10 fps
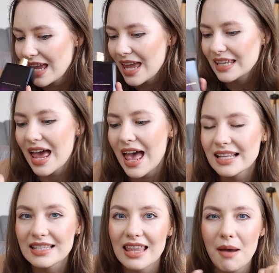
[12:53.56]
It
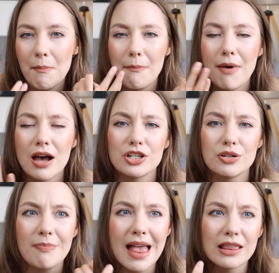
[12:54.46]
has that
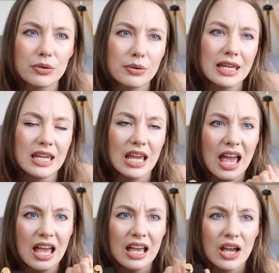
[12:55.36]
marshmallowy
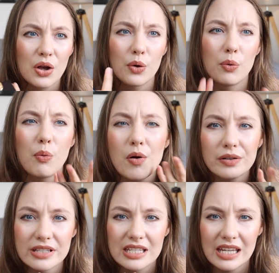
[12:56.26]

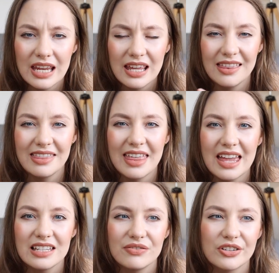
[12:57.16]
quality
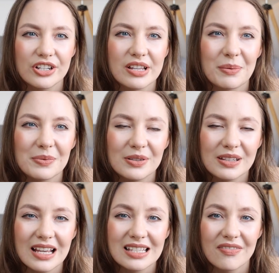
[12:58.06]
that, for example,
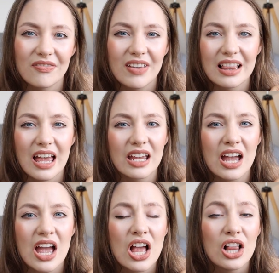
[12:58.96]
like something
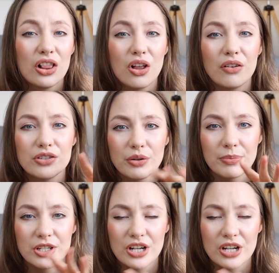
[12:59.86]
like Love Don't Be